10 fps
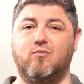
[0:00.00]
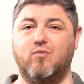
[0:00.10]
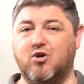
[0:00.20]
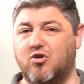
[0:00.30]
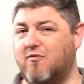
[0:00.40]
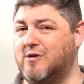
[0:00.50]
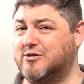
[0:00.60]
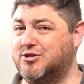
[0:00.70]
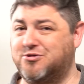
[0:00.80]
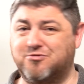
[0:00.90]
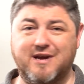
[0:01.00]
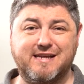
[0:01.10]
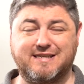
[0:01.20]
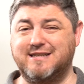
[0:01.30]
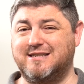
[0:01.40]
We're going to roll
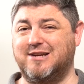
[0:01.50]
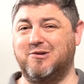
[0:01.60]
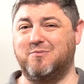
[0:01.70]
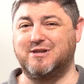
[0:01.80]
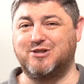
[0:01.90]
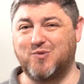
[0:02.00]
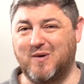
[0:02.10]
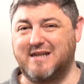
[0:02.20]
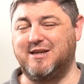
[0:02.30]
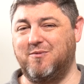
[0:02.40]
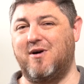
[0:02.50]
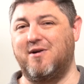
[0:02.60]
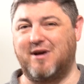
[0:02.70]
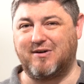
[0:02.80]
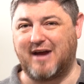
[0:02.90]
straight into number
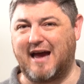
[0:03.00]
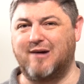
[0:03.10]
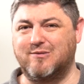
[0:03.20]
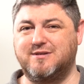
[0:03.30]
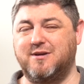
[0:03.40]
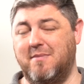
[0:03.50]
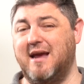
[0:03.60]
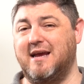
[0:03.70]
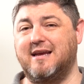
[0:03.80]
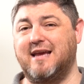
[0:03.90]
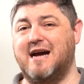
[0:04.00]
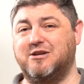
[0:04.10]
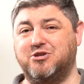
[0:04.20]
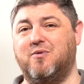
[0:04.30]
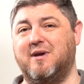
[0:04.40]
21 on how to make
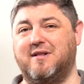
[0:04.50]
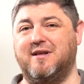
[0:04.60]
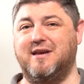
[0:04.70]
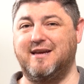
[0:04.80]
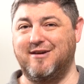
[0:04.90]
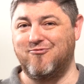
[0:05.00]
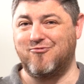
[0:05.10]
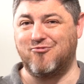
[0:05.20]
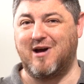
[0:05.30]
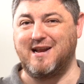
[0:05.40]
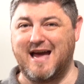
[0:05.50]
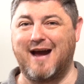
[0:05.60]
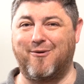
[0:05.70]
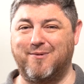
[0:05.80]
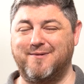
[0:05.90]
cash quickly right now.